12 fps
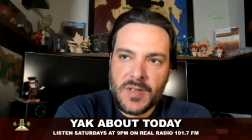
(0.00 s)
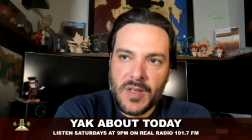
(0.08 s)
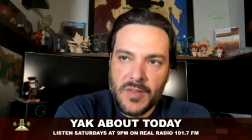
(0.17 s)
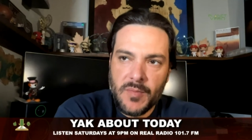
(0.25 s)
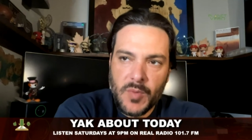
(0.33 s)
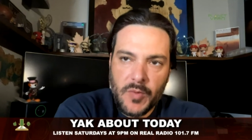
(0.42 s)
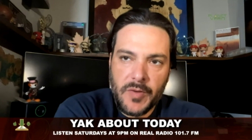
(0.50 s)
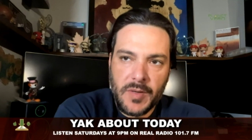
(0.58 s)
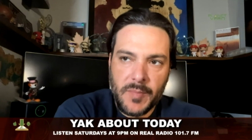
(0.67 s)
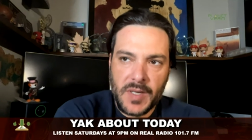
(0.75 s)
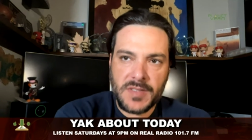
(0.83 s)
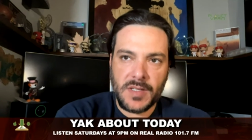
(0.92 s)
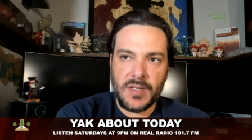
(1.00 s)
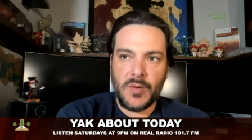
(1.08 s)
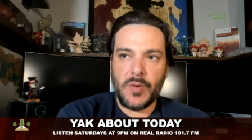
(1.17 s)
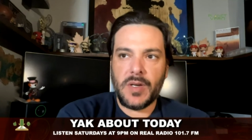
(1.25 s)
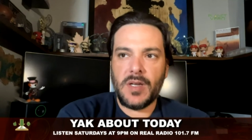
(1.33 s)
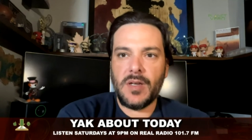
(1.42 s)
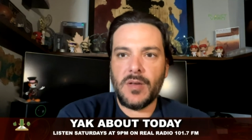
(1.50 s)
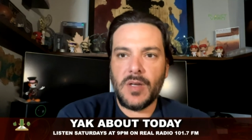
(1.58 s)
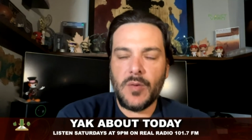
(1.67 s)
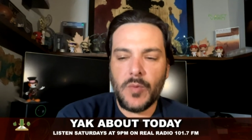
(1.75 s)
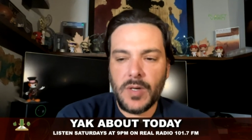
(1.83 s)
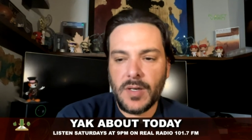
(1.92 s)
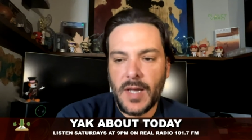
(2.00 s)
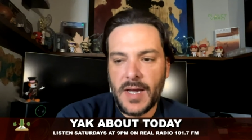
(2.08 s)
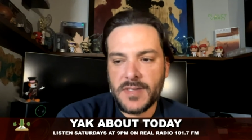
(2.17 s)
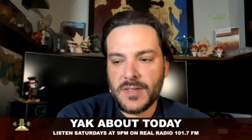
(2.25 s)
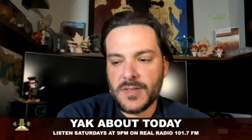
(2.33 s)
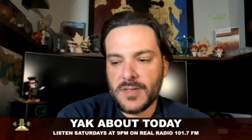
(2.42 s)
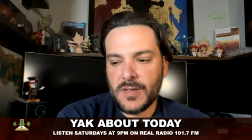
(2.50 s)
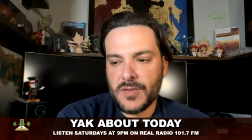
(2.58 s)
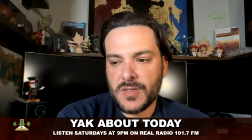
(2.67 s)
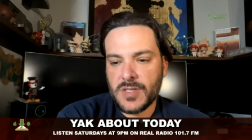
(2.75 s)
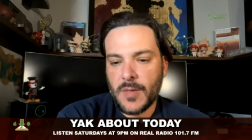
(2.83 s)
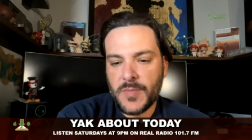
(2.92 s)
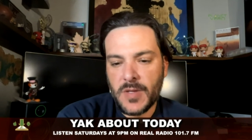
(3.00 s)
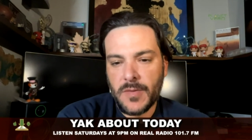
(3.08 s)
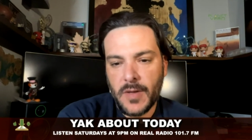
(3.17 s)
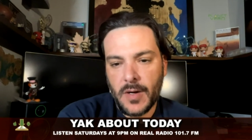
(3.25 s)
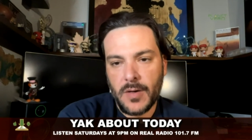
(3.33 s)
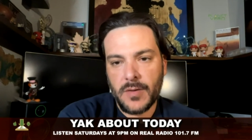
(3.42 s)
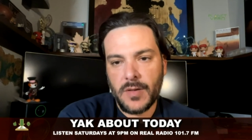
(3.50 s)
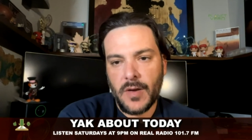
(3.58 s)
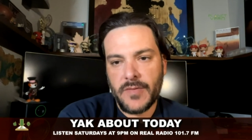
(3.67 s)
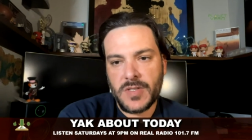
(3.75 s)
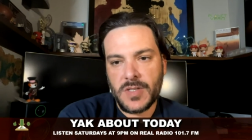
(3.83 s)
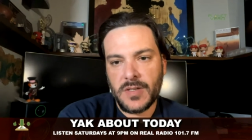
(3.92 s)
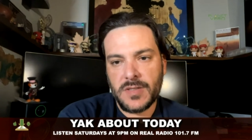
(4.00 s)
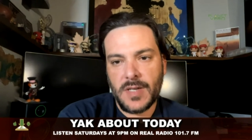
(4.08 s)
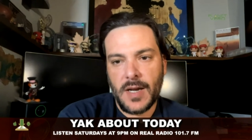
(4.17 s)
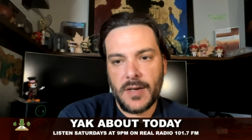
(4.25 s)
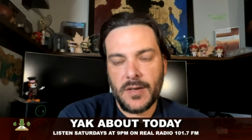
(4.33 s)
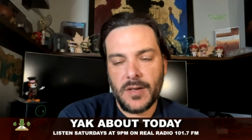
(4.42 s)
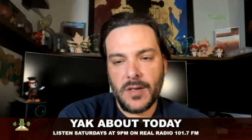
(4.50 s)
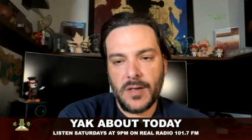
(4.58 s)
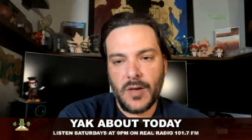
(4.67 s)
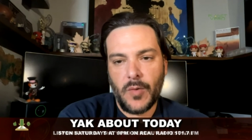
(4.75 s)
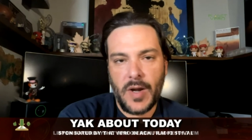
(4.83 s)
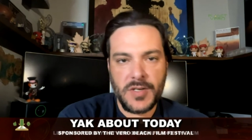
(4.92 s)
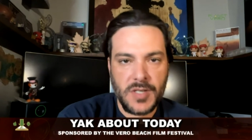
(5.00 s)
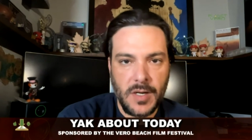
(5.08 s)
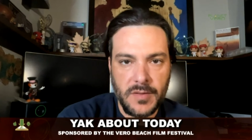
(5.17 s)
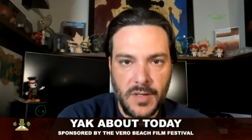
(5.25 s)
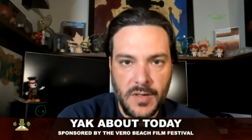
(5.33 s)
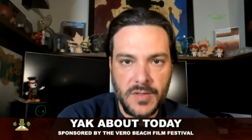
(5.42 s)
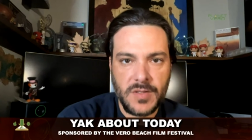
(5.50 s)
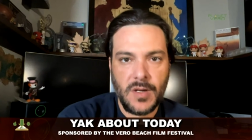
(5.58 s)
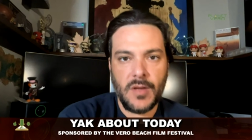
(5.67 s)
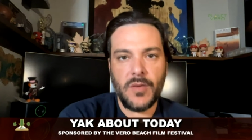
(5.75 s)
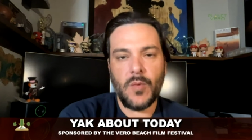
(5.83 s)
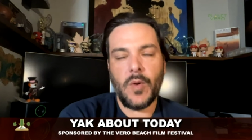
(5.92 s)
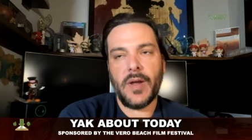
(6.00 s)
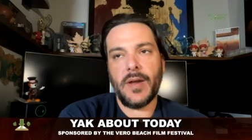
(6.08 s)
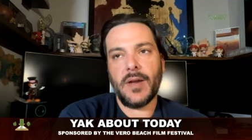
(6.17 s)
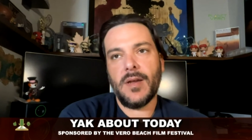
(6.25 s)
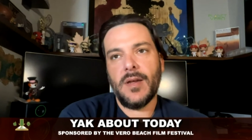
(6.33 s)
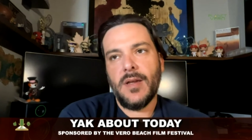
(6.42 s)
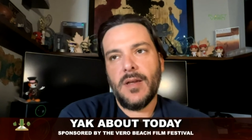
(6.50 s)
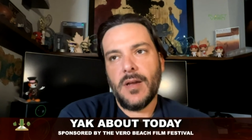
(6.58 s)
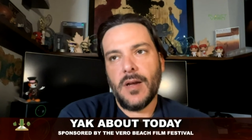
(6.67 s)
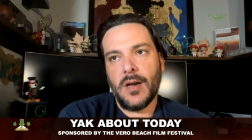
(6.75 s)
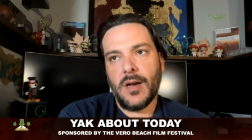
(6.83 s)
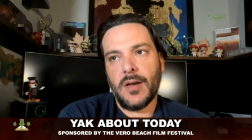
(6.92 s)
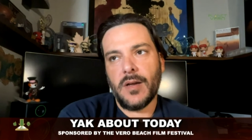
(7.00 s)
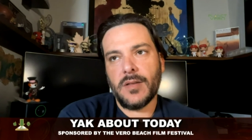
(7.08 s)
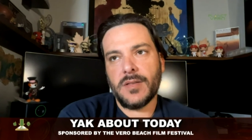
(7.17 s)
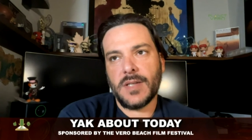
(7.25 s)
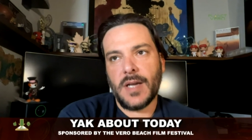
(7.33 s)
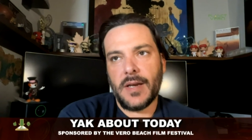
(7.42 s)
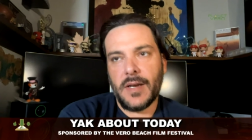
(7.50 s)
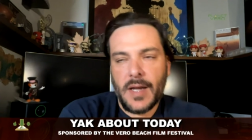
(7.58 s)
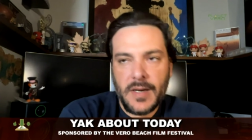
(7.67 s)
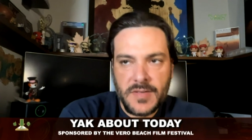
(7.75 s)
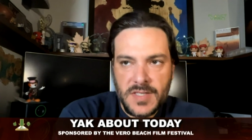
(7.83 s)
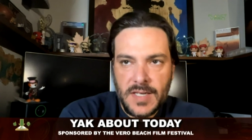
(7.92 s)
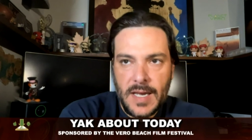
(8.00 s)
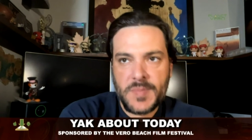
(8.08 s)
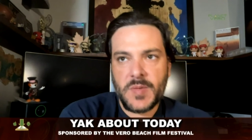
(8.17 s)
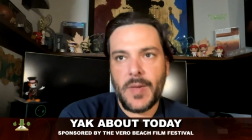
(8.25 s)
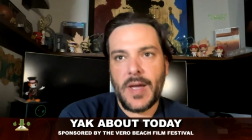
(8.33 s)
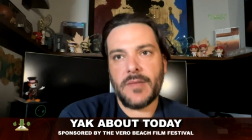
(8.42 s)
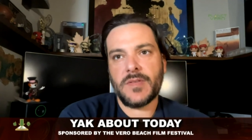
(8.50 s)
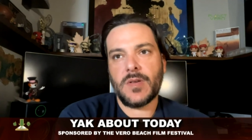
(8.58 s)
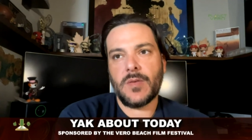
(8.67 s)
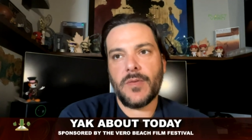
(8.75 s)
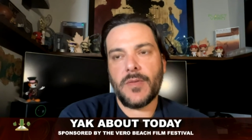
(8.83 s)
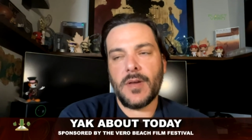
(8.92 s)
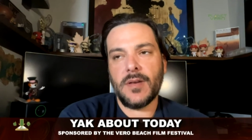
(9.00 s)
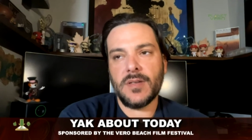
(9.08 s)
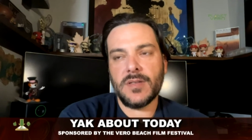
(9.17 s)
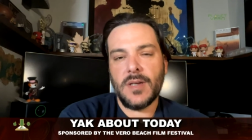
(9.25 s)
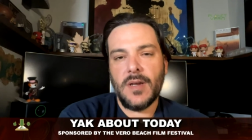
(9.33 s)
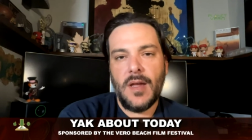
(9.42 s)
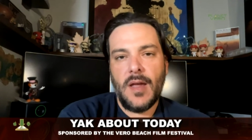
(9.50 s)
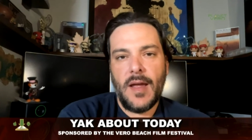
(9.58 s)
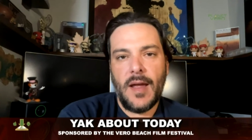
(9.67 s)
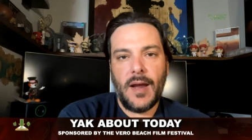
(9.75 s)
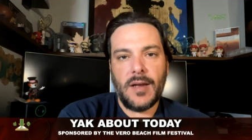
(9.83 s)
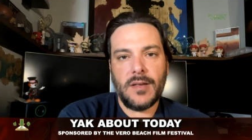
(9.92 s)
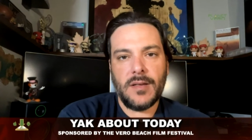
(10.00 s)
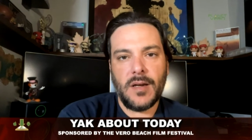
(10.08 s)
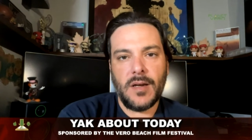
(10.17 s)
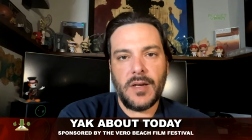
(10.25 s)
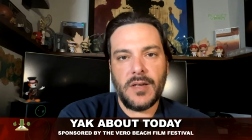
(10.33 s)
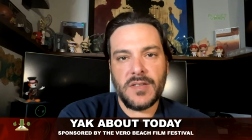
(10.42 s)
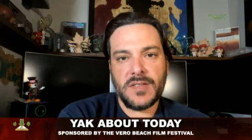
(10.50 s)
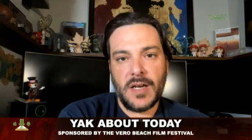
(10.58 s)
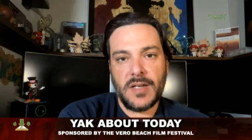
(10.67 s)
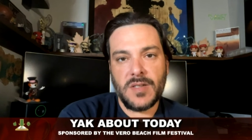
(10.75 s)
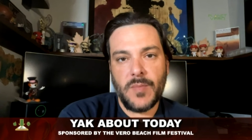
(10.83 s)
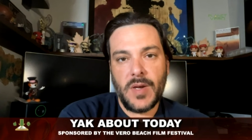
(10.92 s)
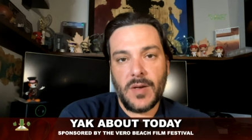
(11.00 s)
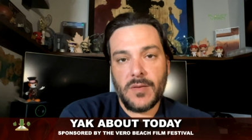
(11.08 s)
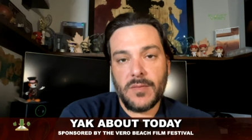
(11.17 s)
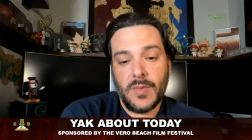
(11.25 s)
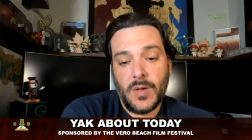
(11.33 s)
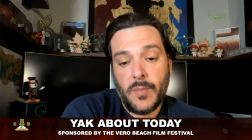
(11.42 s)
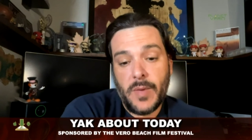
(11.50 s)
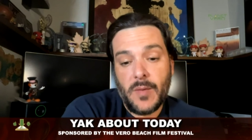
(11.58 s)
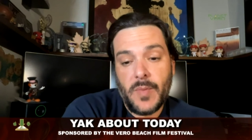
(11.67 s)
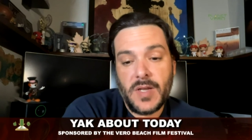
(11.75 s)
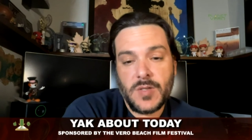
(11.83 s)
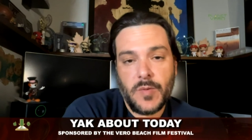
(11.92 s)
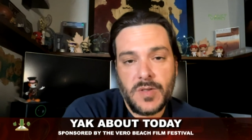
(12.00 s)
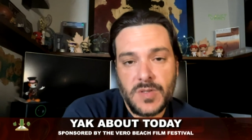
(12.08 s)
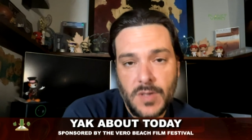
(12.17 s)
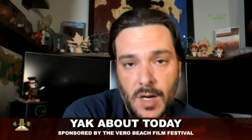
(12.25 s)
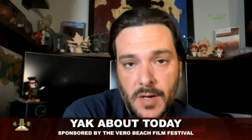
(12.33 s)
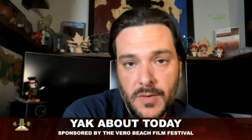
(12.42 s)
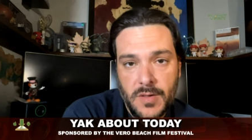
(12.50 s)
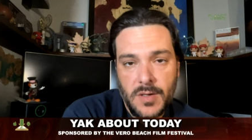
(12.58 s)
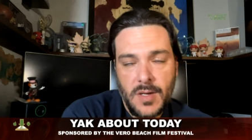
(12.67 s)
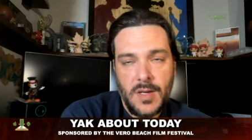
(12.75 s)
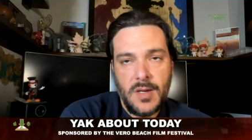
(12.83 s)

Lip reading: in the movie, basically, when he realizes there's something there. Obviously, he's got a grandchild on the way. It's kind of snaps him out of certain things. And he decides to make amends with his daughter.